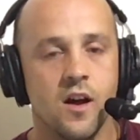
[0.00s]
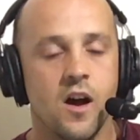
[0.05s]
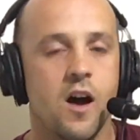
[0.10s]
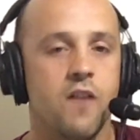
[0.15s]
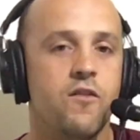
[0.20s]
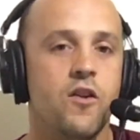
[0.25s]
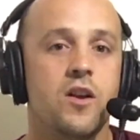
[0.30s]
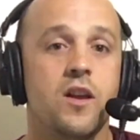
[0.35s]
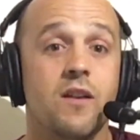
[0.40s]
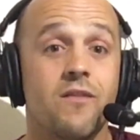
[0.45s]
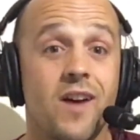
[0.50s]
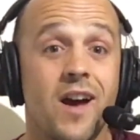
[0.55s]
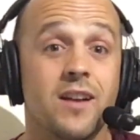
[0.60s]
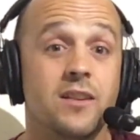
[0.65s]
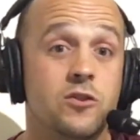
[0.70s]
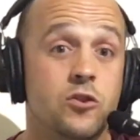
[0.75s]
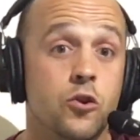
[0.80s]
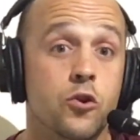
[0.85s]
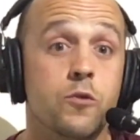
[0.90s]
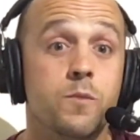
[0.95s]
I've only ever had
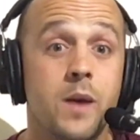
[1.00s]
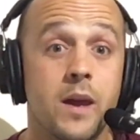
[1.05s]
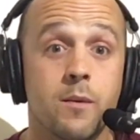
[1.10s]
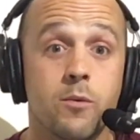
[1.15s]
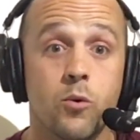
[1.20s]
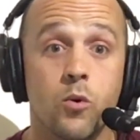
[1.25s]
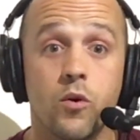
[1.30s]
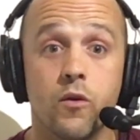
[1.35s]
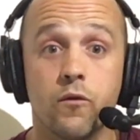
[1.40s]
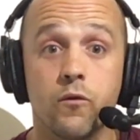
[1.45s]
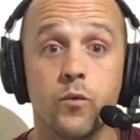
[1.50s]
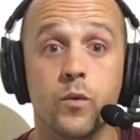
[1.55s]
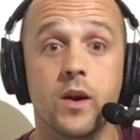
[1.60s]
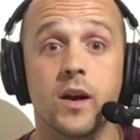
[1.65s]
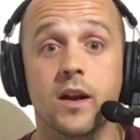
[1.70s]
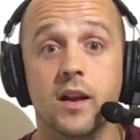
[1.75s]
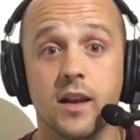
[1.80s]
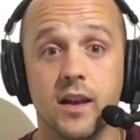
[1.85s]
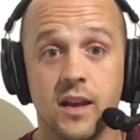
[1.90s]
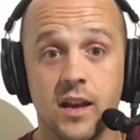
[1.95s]
2 people who have
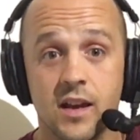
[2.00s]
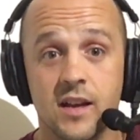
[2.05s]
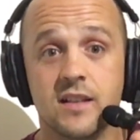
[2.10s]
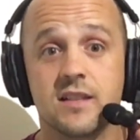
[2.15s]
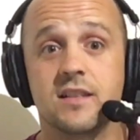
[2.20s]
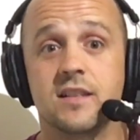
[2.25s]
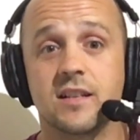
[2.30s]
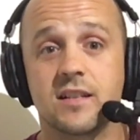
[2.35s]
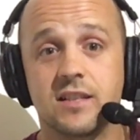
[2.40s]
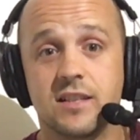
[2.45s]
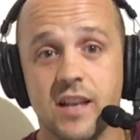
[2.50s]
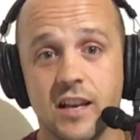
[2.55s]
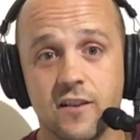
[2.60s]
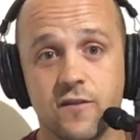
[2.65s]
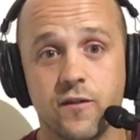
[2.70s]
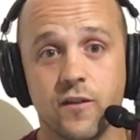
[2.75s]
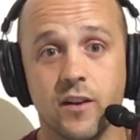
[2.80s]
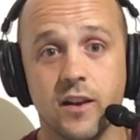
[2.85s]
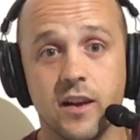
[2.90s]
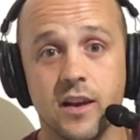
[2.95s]
really
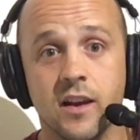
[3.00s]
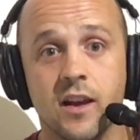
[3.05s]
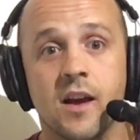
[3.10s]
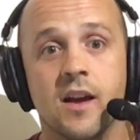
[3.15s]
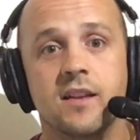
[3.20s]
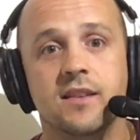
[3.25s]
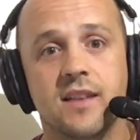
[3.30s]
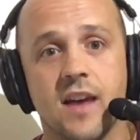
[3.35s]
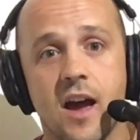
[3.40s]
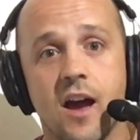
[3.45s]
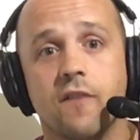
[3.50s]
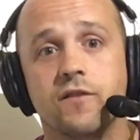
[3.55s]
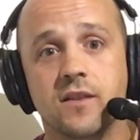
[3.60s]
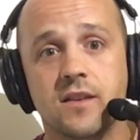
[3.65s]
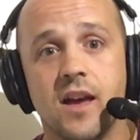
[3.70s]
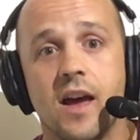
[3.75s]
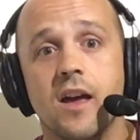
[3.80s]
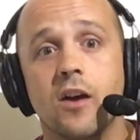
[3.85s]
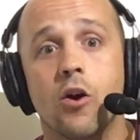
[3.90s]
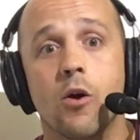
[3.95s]
successfully, day after
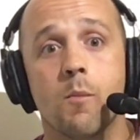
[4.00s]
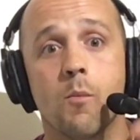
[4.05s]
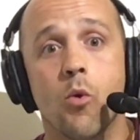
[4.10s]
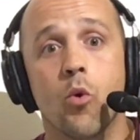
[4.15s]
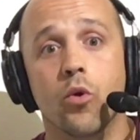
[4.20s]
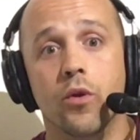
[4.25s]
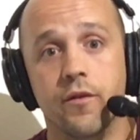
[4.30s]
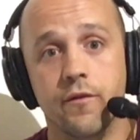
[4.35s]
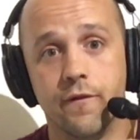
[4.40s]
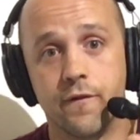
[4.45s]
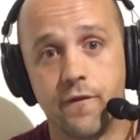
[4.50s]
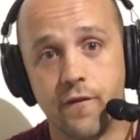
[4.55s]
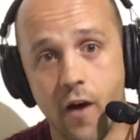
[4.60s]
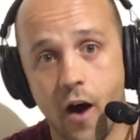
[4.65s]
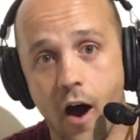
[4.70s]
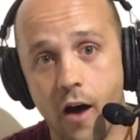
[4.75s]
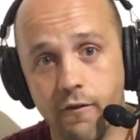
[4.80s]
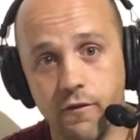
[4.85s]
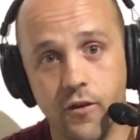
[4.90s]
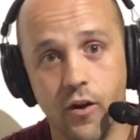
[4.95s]
day, got more than
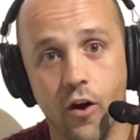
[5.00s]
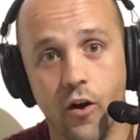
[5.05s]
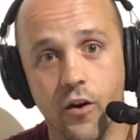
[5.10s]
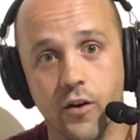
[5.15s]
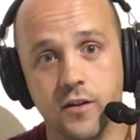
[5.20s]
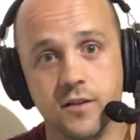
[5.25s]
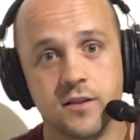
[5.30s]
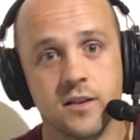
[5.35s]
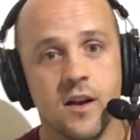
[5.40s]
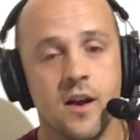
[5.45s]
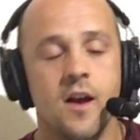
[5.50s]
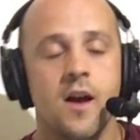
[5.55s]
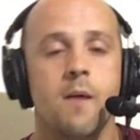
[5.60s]
5 no's.